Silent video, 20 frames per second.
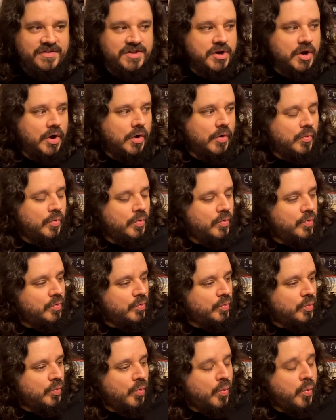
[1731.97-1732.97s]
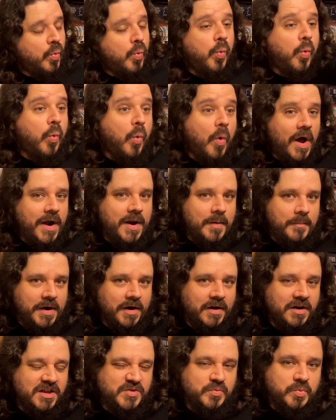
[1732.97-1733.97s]
what
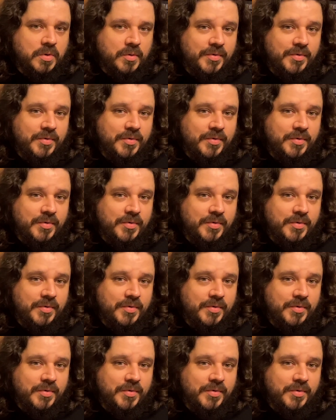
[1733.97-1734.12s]
Americans were